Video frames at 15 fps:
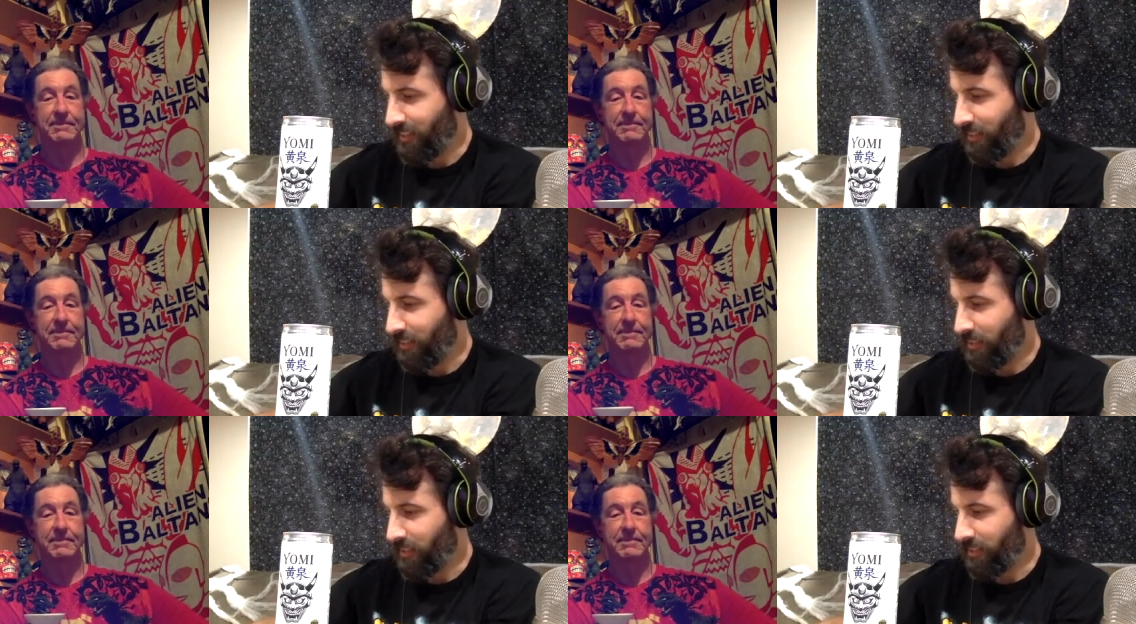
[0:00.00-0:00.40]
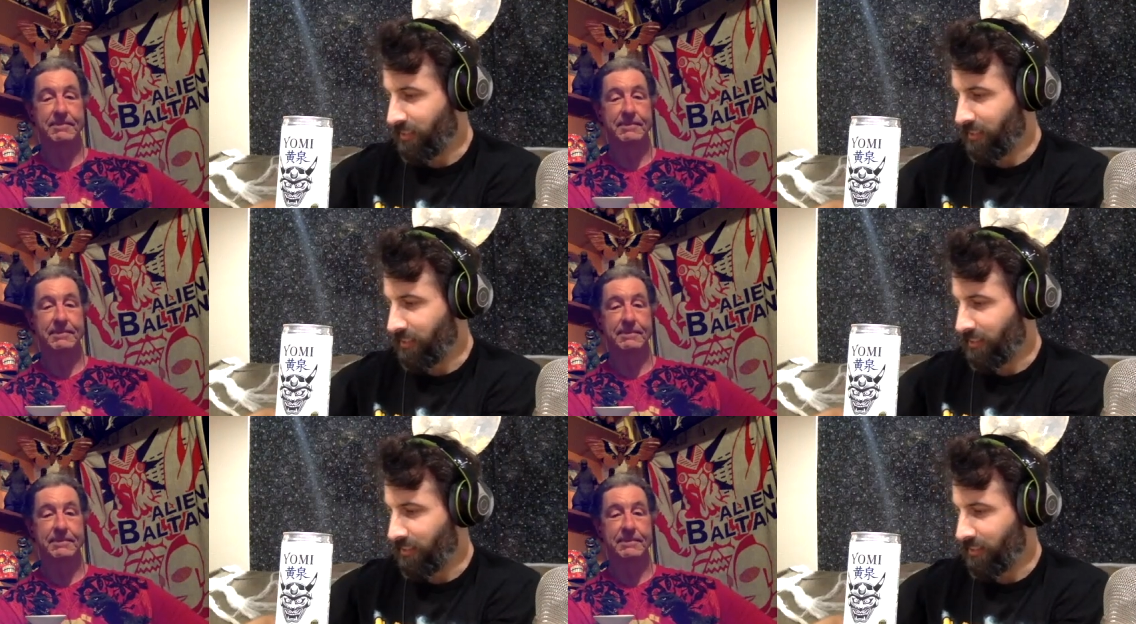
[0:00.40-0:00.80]
Speaker 1: I'm going
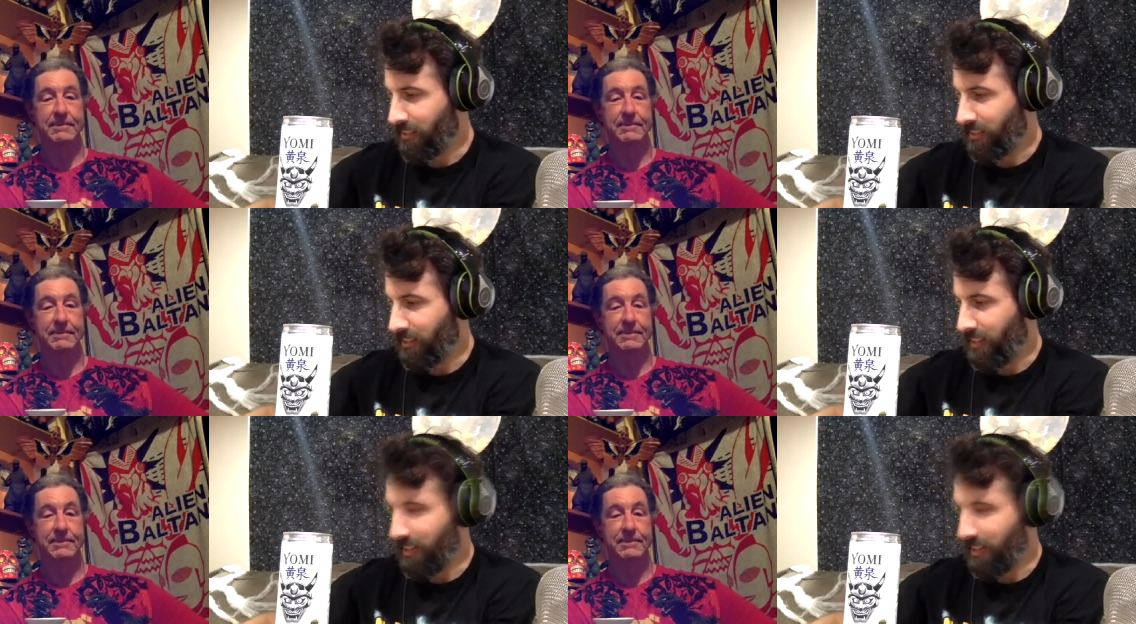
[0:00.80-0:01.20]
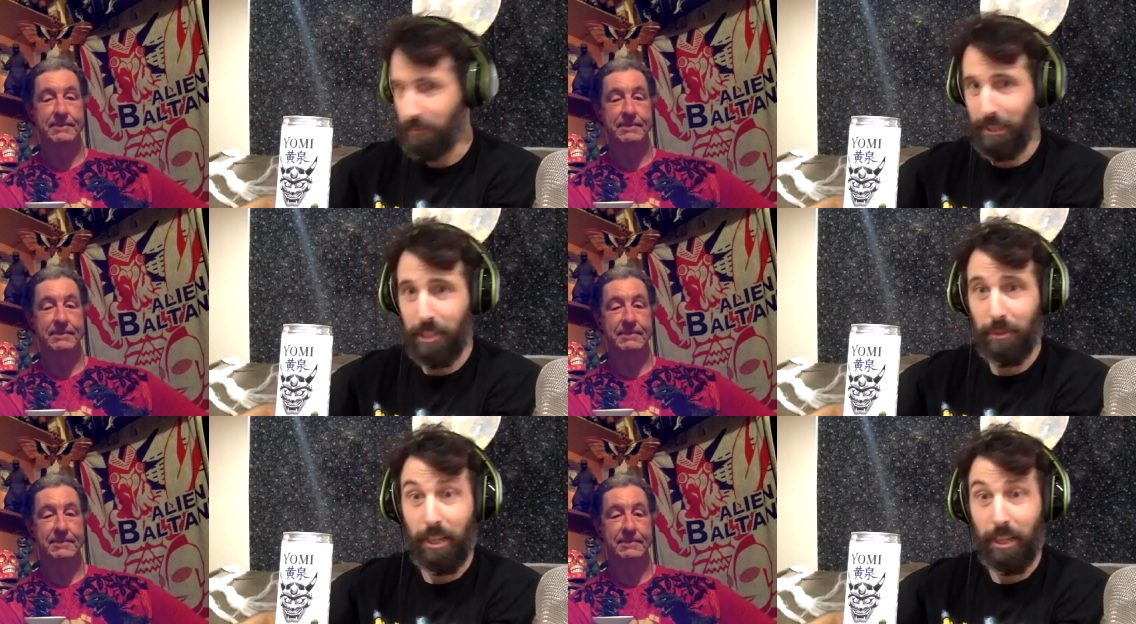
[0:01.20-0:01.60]

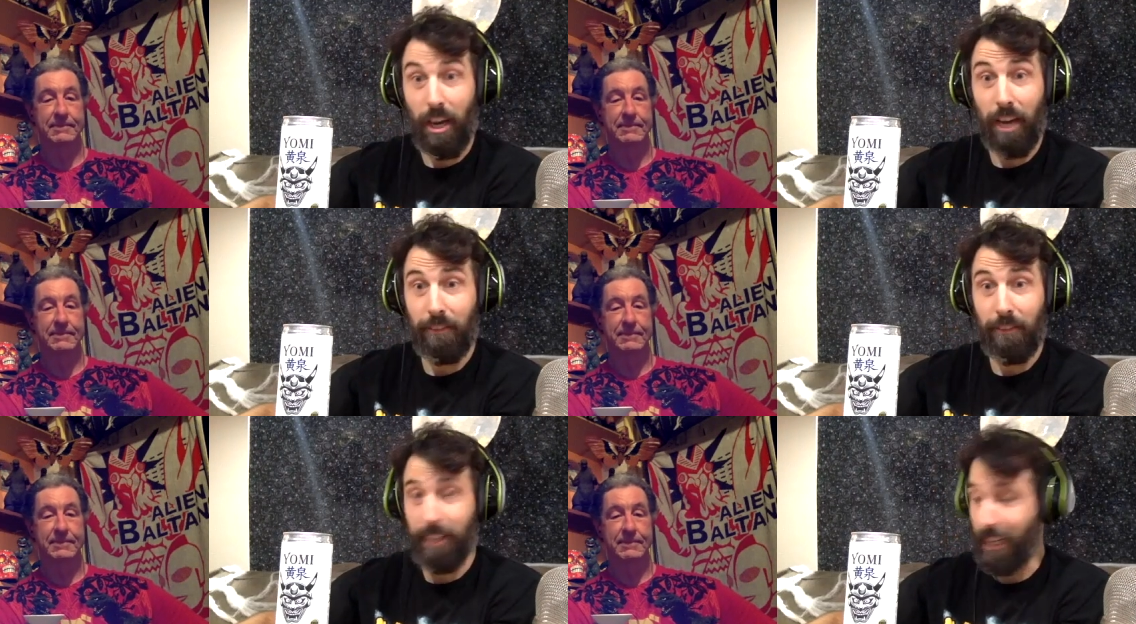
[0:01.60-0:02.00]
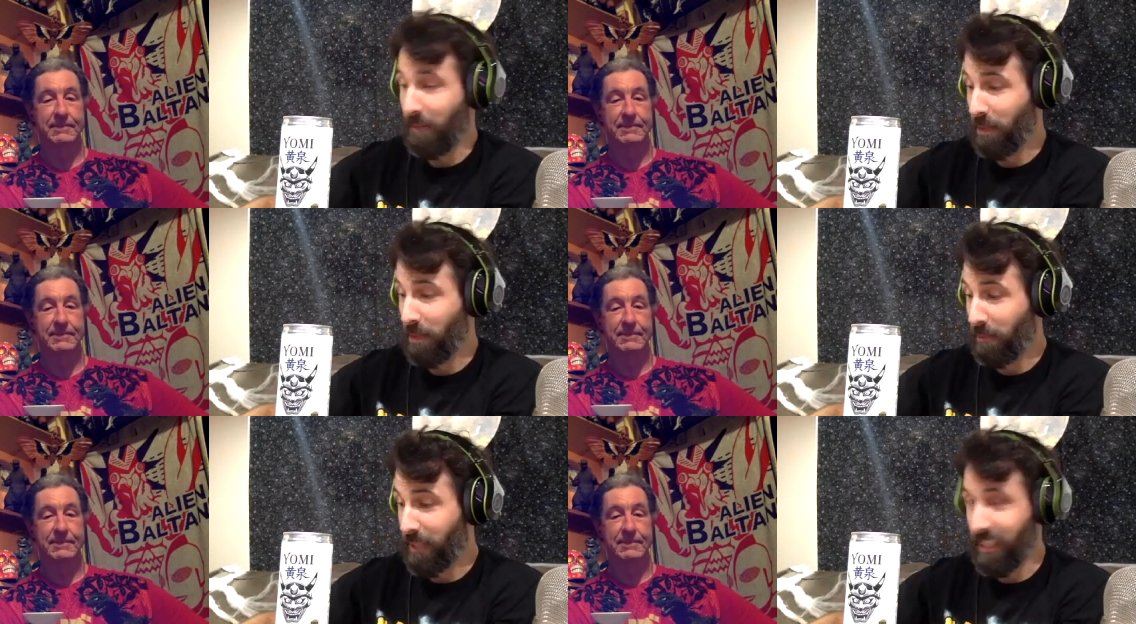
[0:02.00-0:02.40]
to do it off
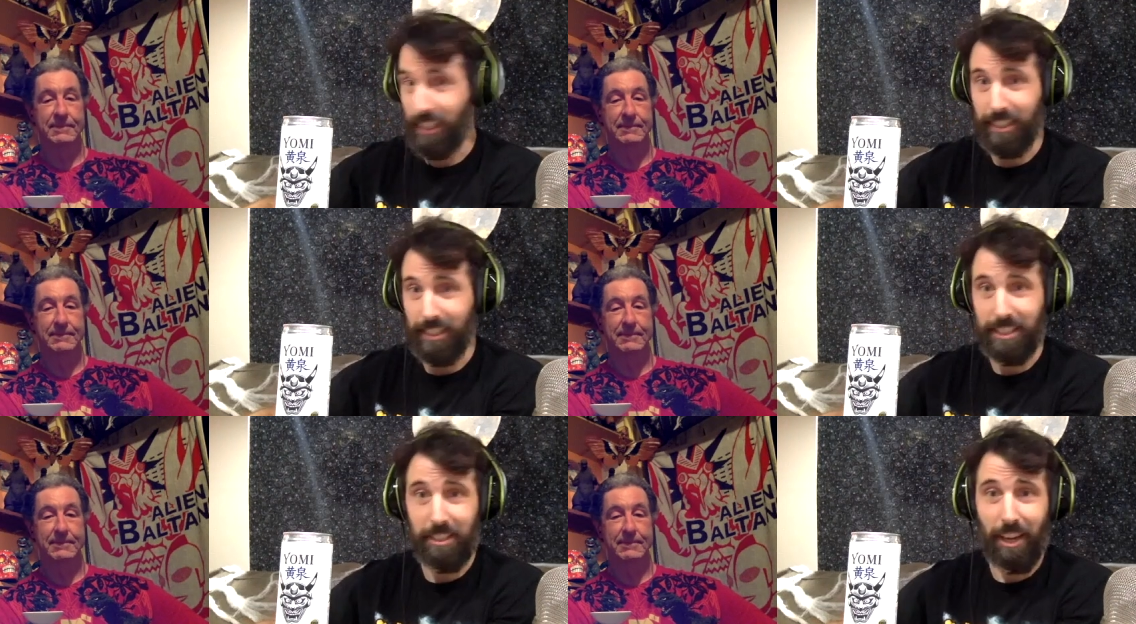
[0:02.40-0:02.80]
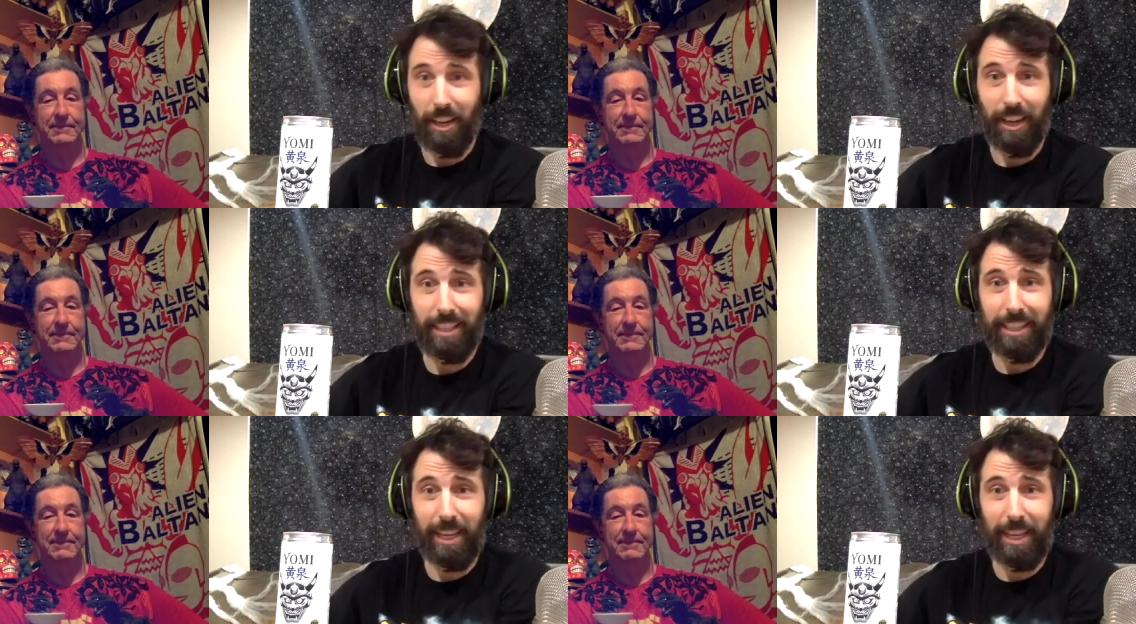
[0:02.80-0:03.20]
camera because
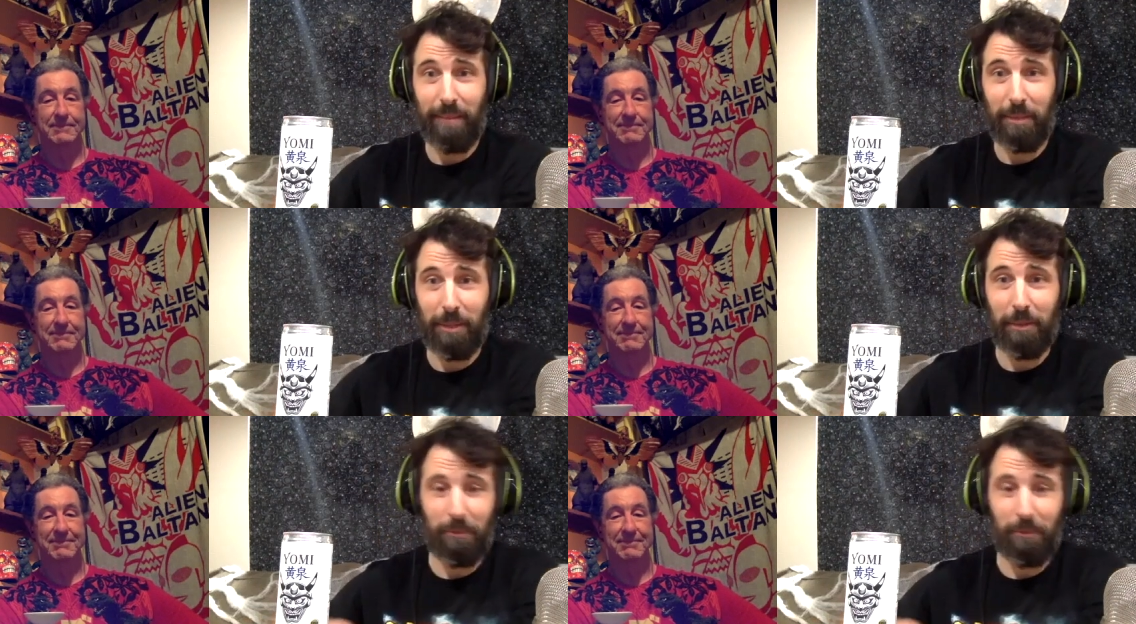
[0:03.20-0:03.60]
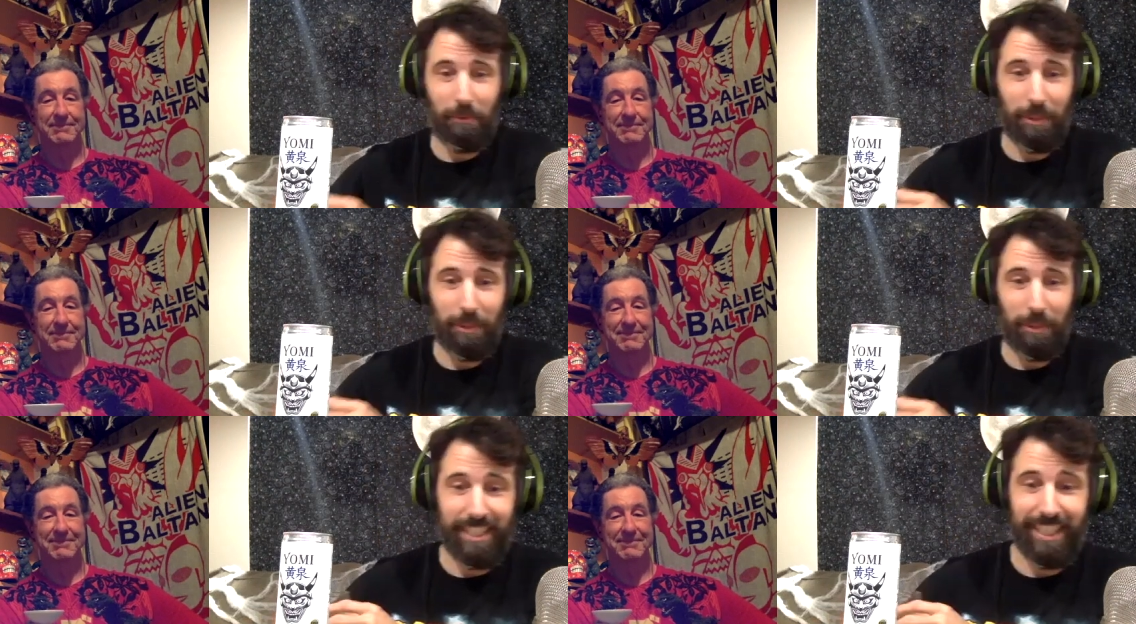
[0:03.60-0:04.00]
on camera
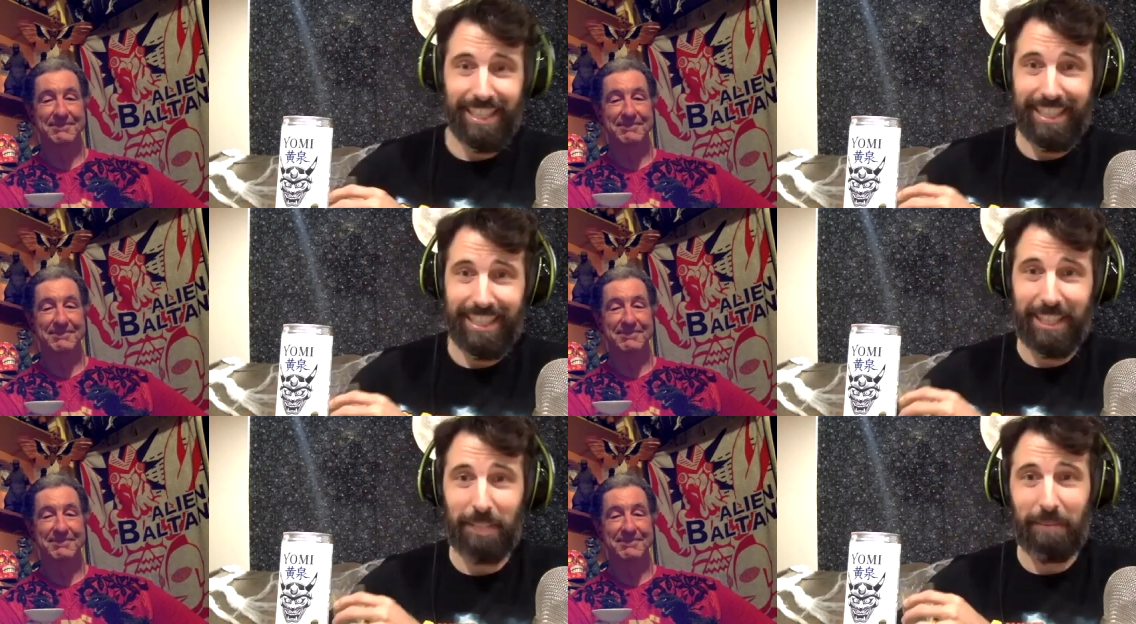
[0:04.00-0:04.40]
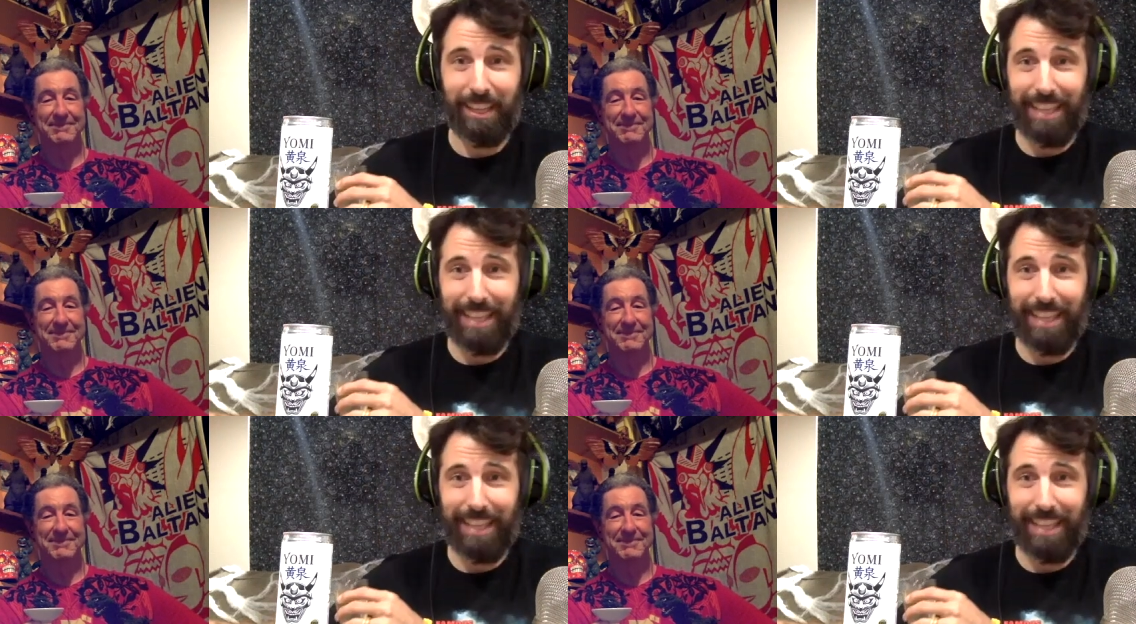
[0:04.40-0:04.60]
was going to kill my